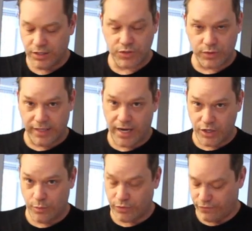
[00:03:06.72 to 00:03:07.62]
It's really how
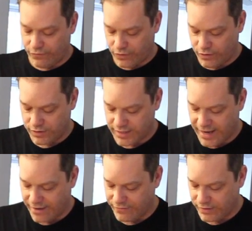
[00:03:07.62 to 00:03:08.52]
you prefer to
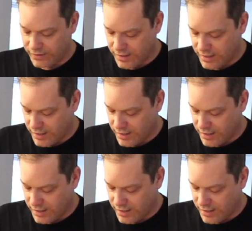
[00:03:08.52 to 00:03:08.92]
have it.